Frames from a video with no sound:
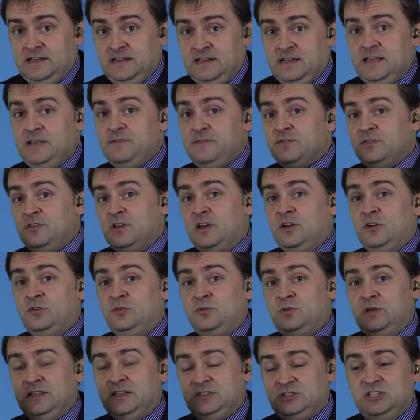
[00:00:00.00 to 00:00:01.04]
even
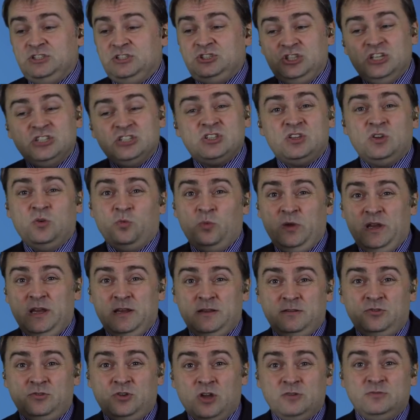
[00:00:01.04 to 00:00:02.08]
though it's just that
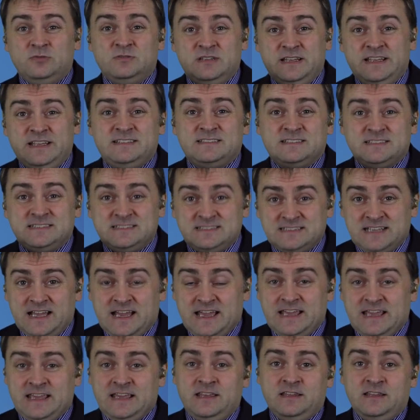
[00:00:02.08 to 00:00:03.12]
we don't need to
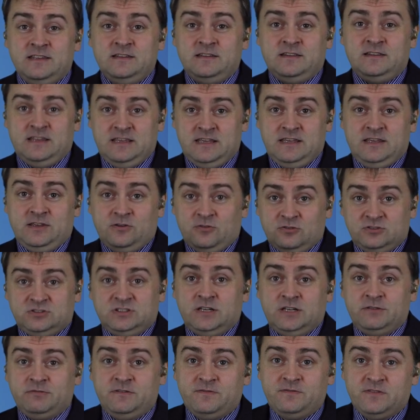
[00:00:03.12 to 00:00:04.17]
say the
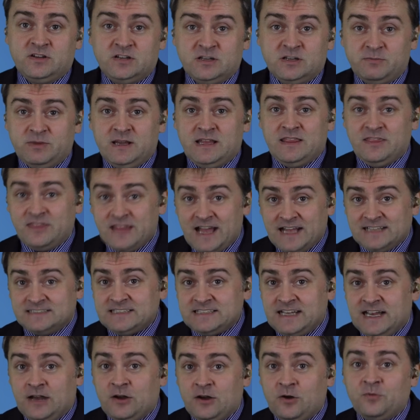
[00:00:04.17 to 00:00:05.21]
auxiliary verb, and that's
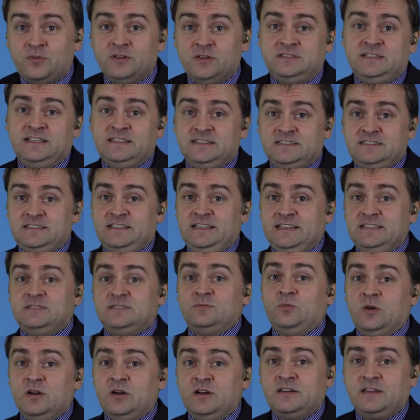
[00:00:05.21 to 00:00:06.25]
how the tense is
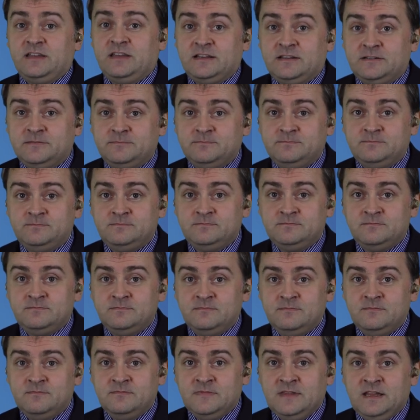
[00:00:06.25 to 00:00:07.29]
working.
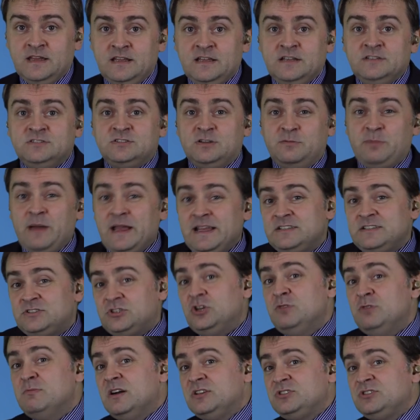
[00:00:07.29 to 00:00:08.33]
So paying
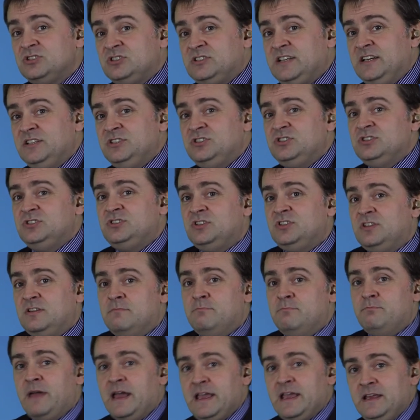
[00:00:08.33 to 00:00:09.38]
too much attention to the
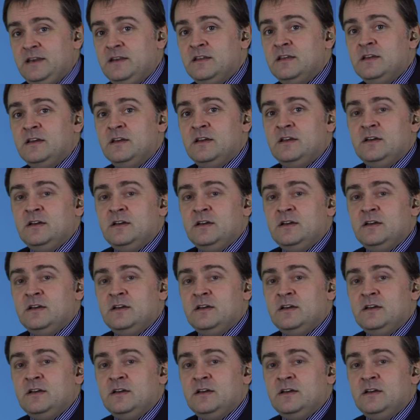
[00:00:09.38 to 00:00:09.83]
main